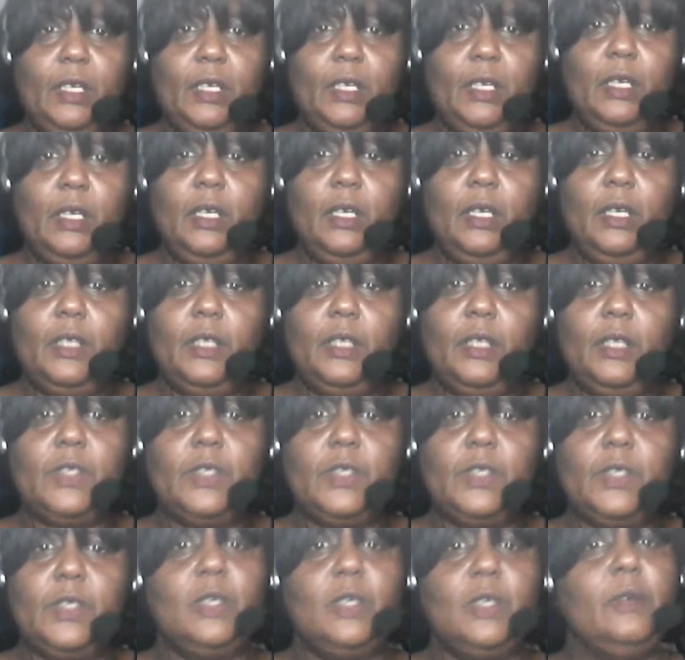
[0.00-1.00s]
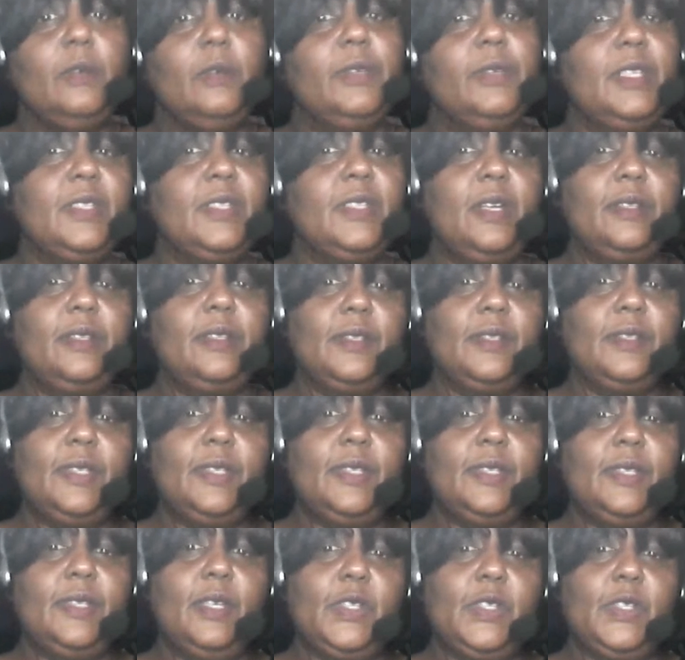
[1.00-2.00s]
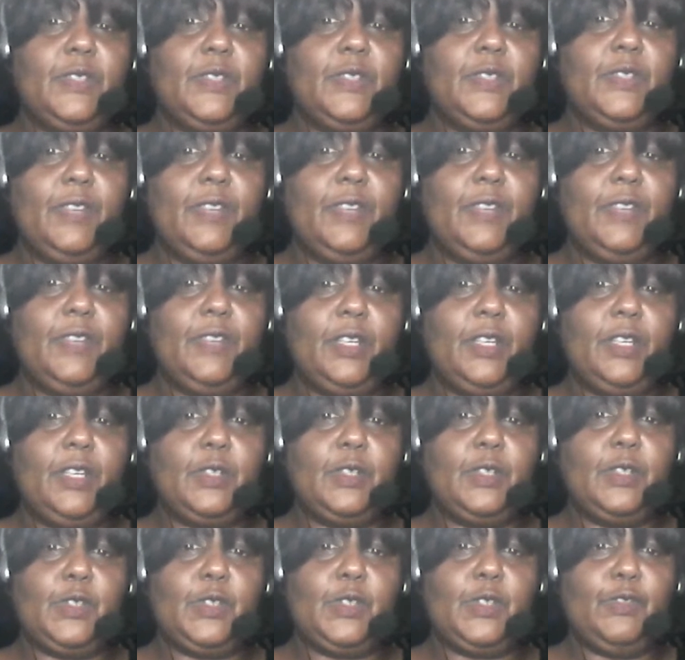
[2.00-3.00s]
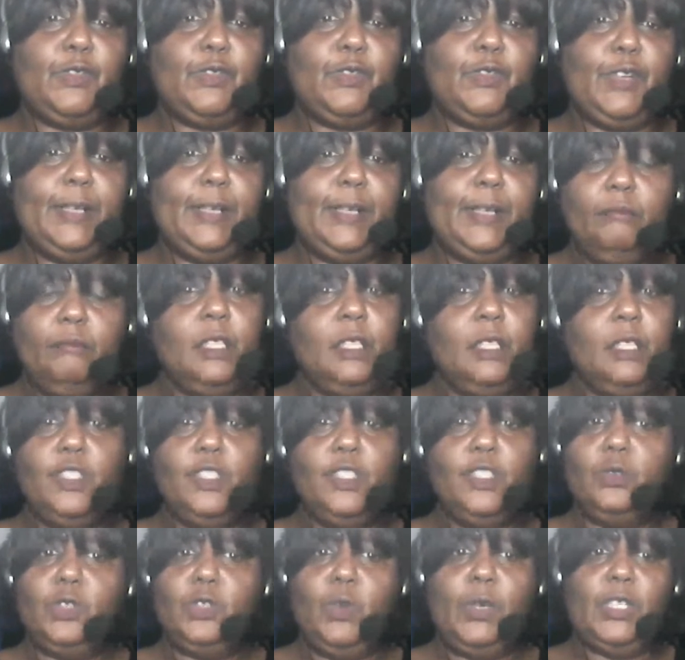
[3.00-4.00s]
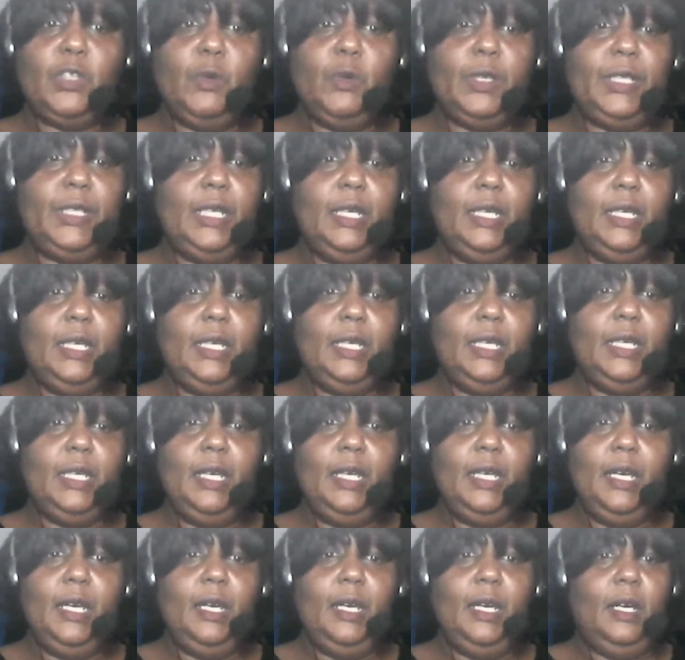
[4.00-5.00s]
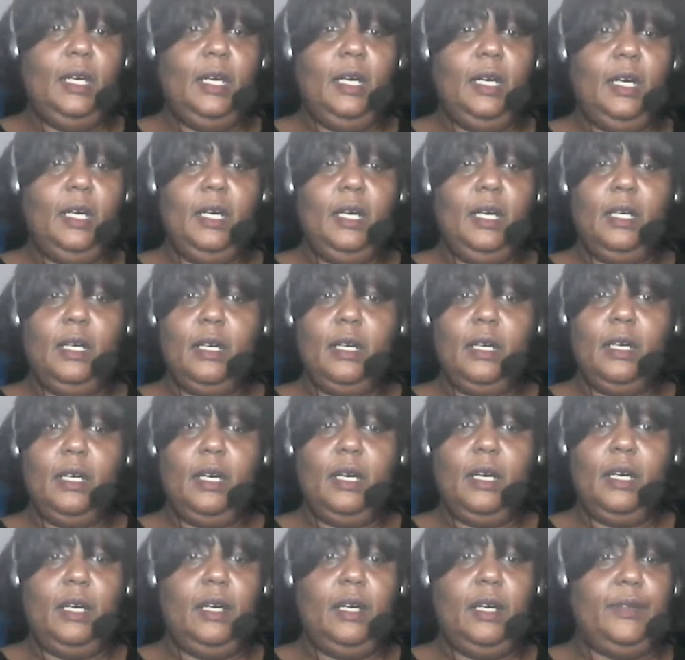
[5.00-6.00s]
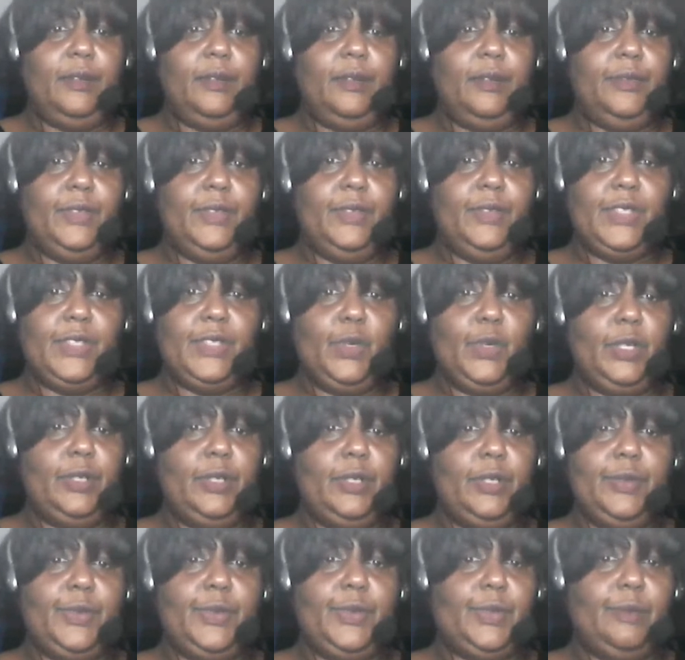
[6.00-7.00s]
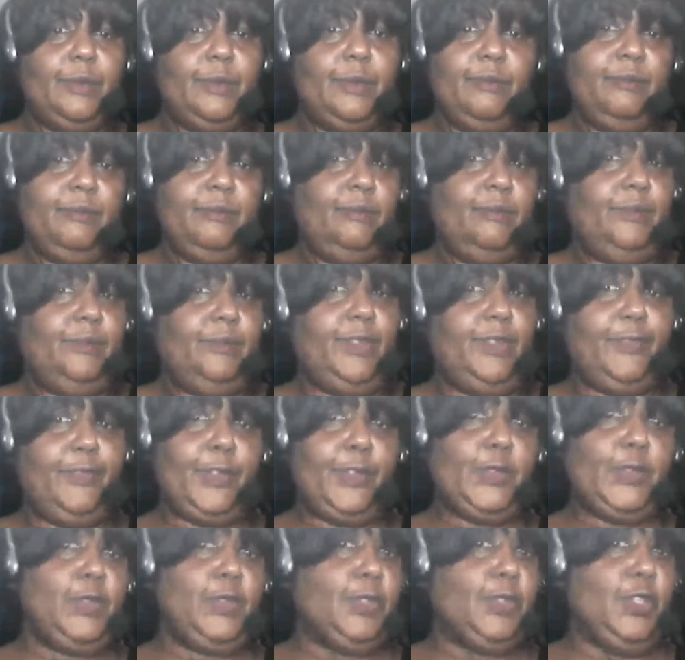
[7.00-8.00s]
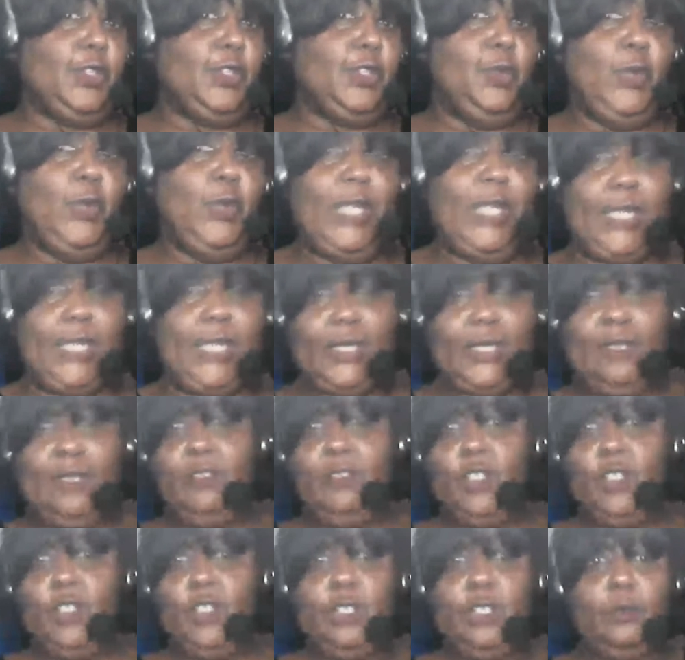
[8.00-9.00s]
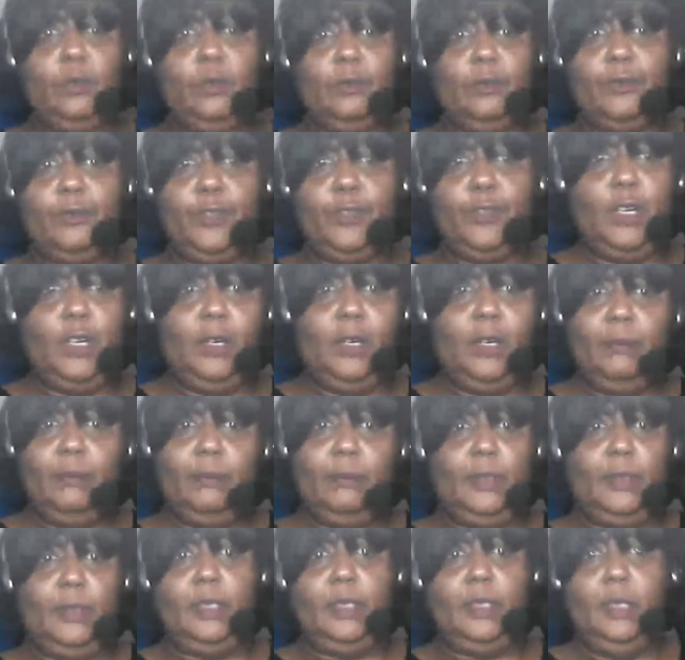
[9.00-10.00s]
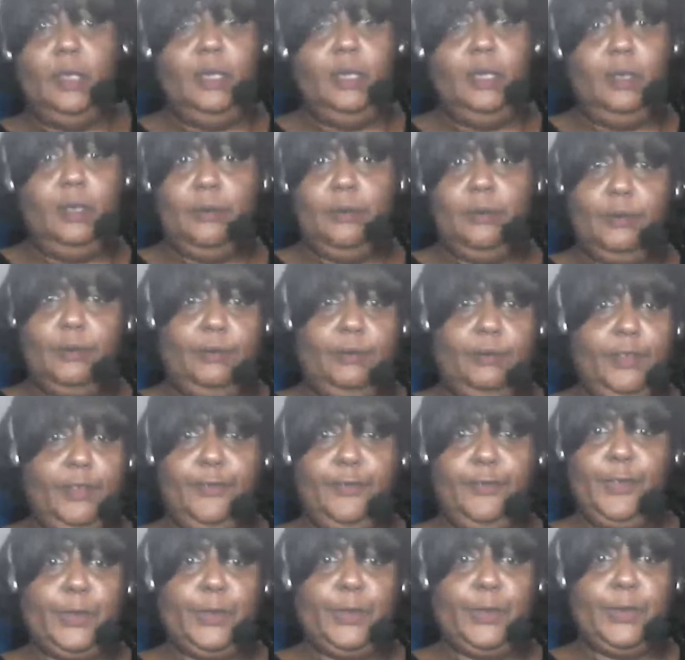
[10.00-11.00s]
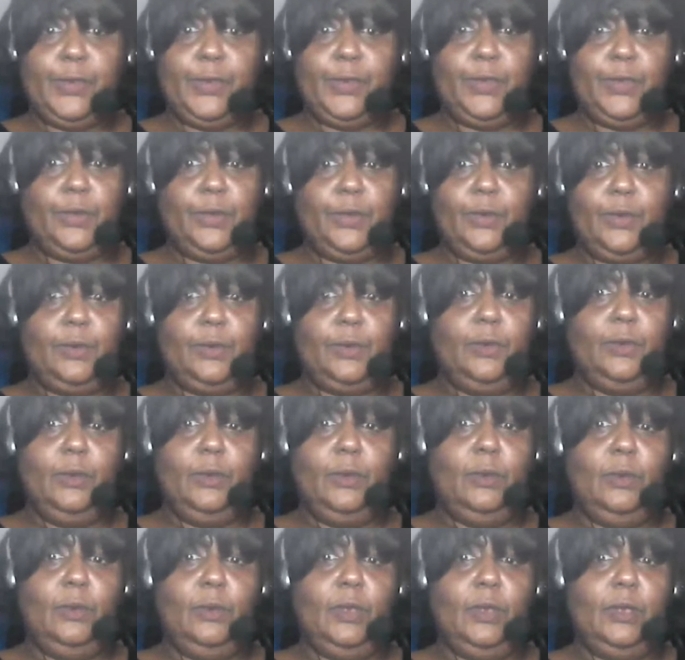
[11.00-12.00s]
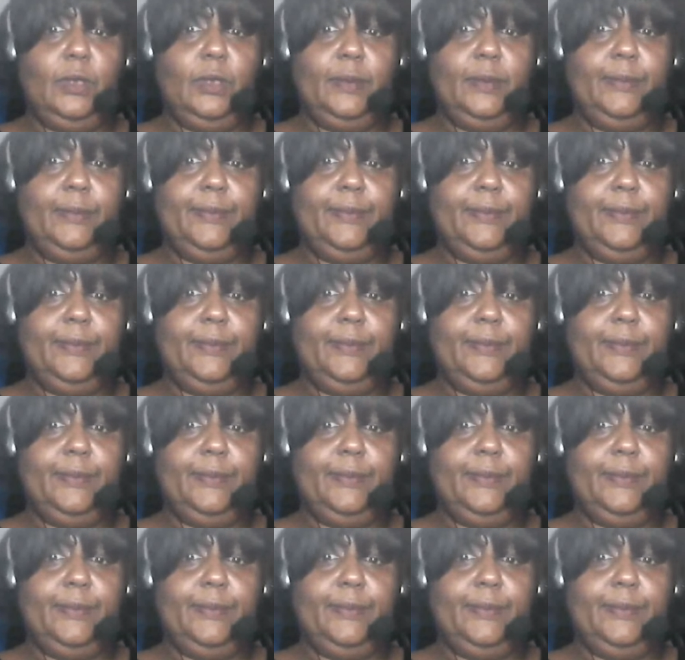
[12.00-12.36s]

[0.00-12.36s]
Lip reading: the sales figures from June 2020. This was the first 2 weeks of June, from the 1st through